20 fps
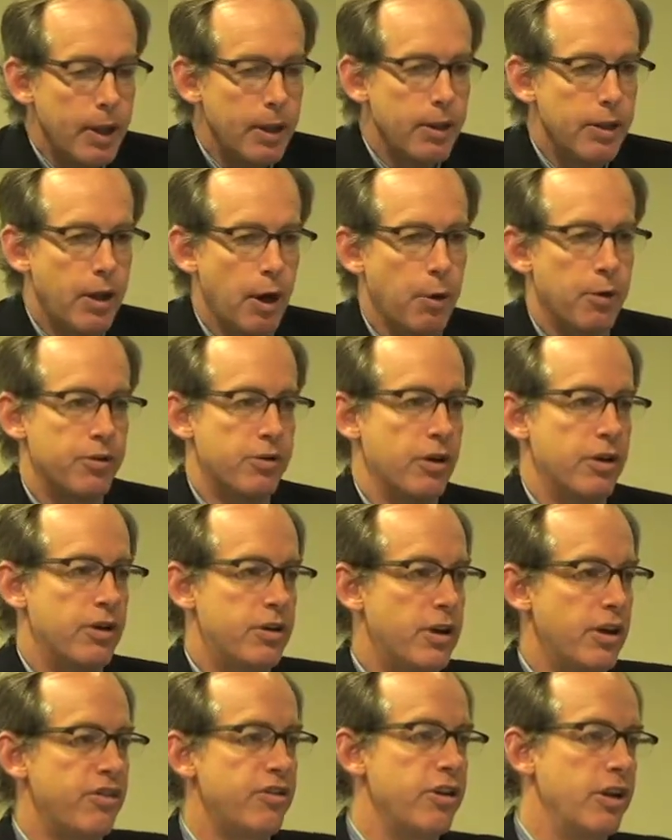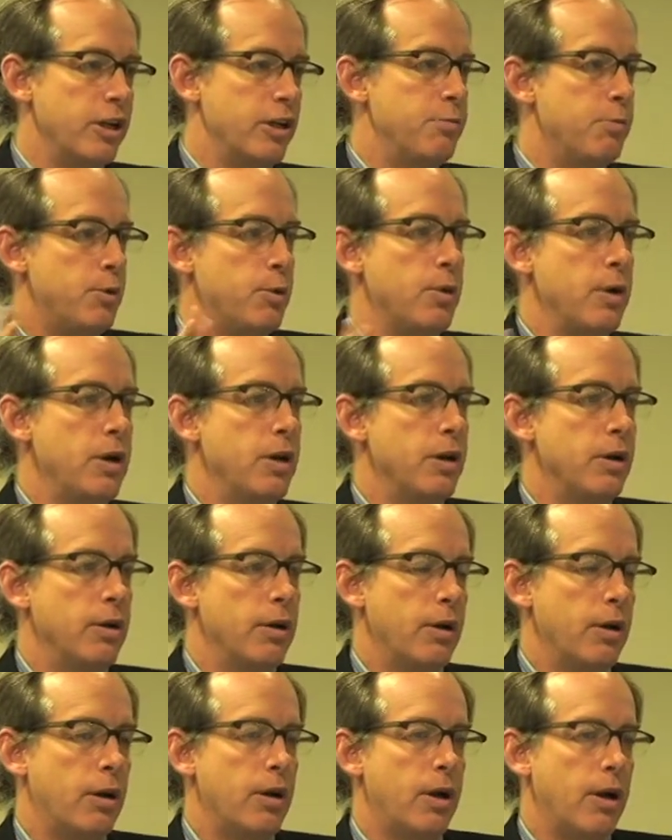there was a dissonance between
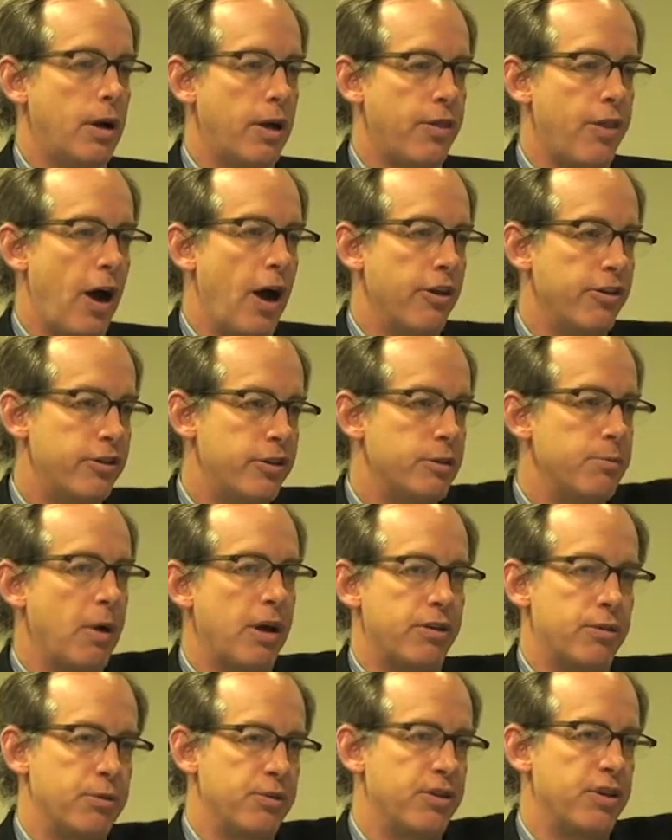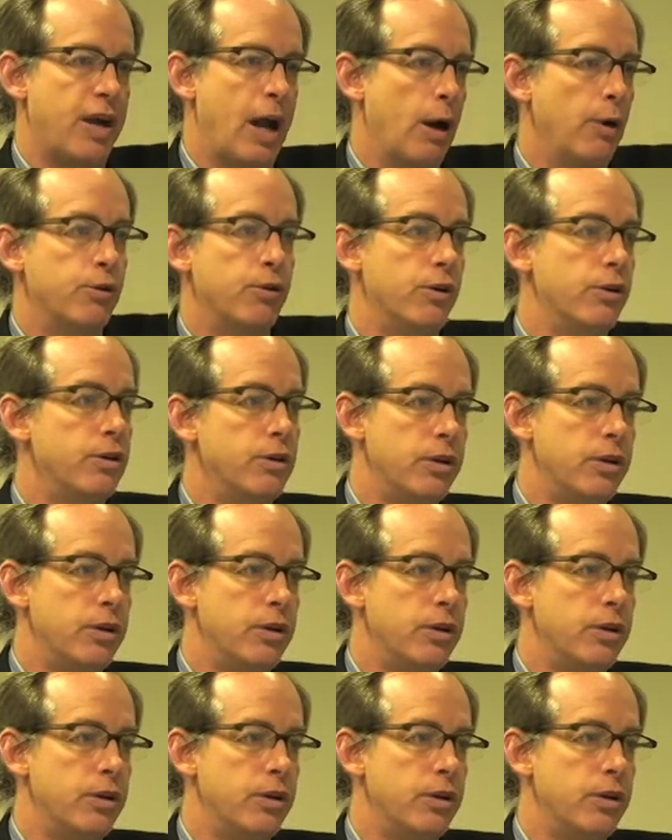Catholicism as it was encountered,